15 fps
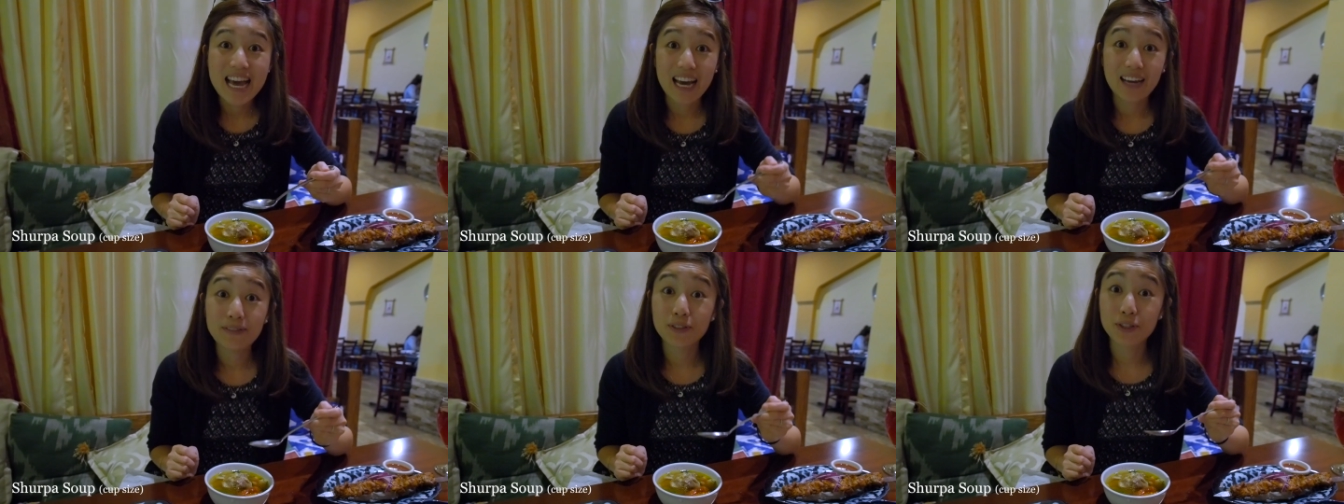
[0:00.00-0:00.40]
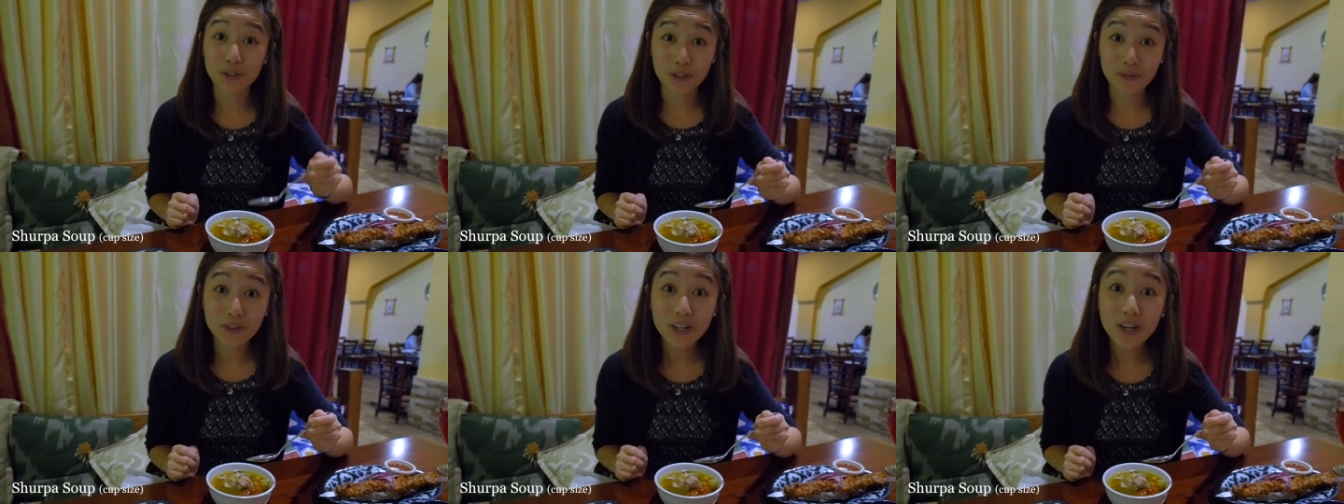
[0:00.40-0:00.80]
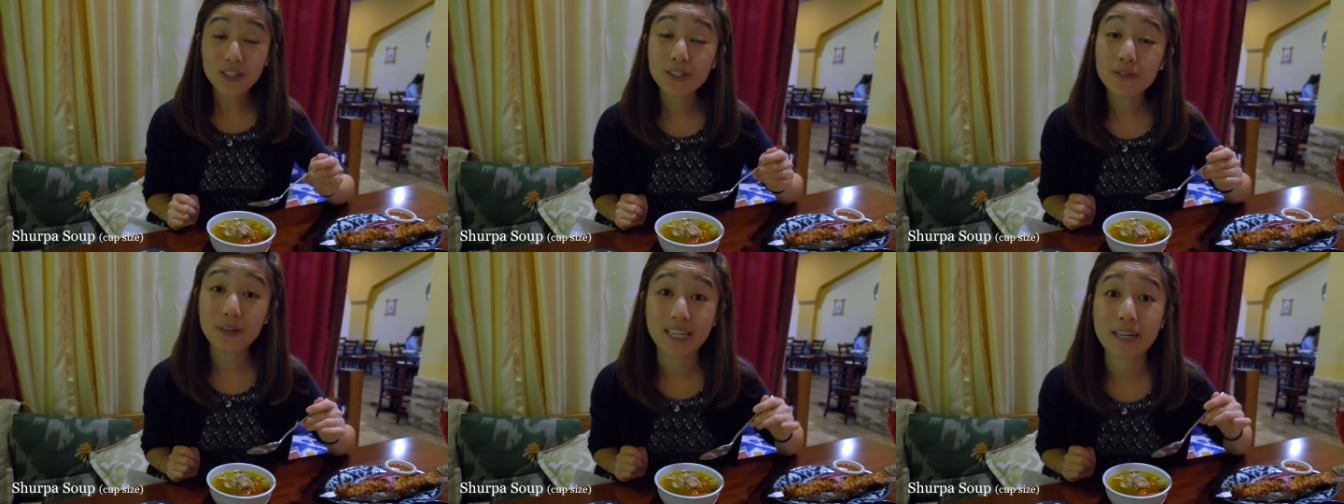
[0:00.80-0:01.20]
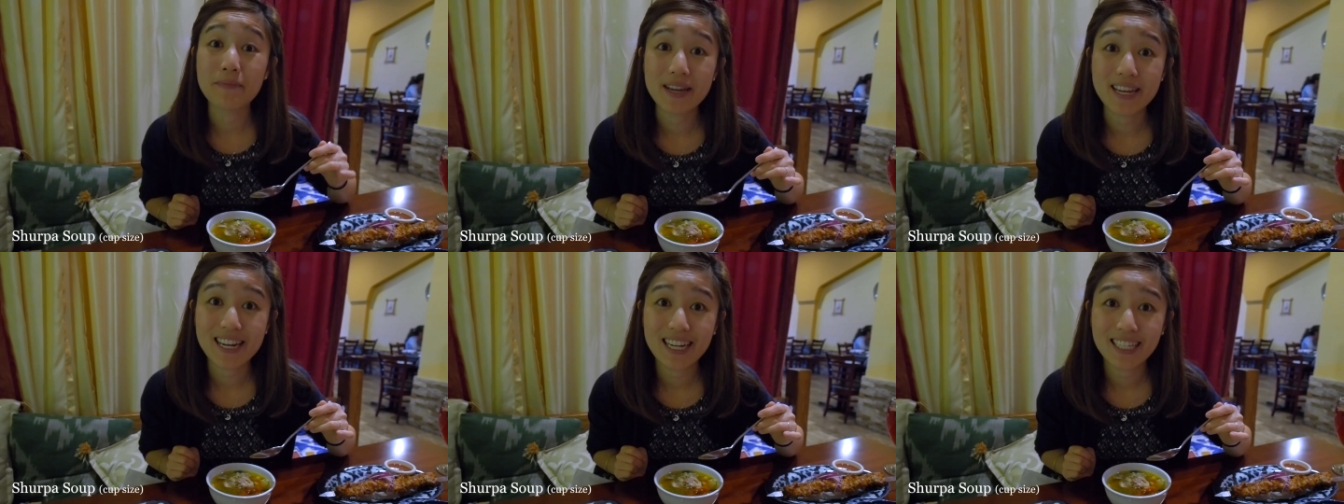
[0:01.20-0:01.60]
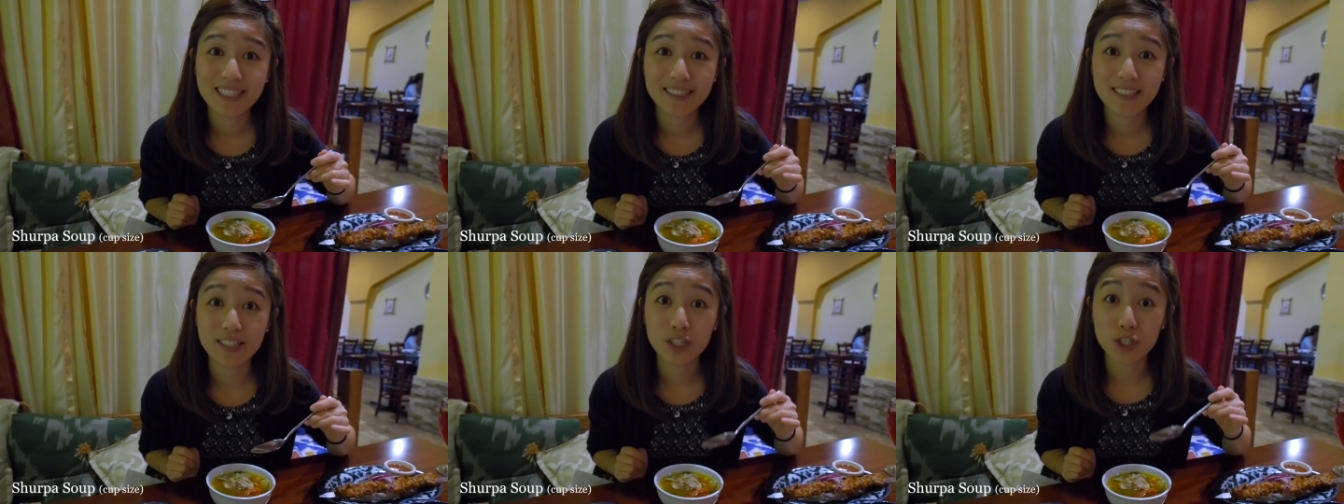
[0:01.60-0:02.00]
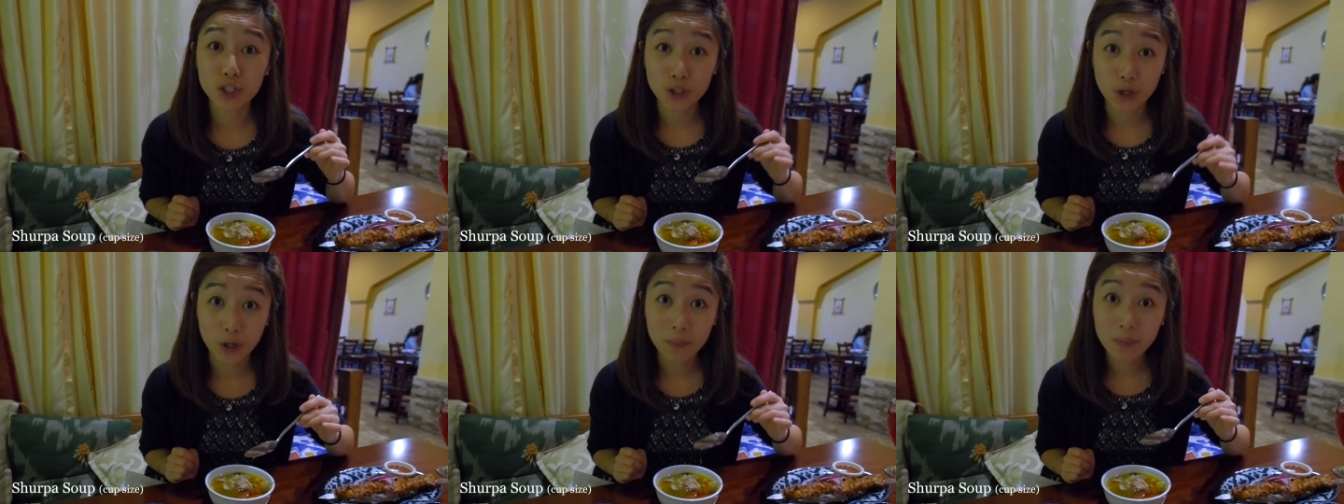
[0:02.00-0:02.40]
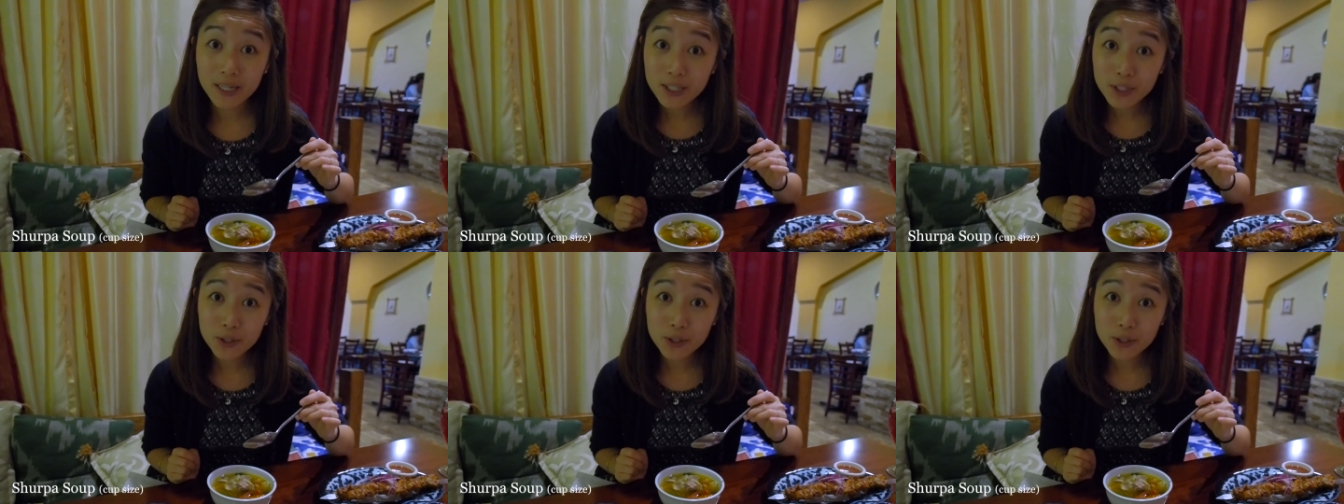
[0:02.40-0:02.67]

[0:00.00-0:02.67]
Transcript: Our um, server also recommended us this shurpa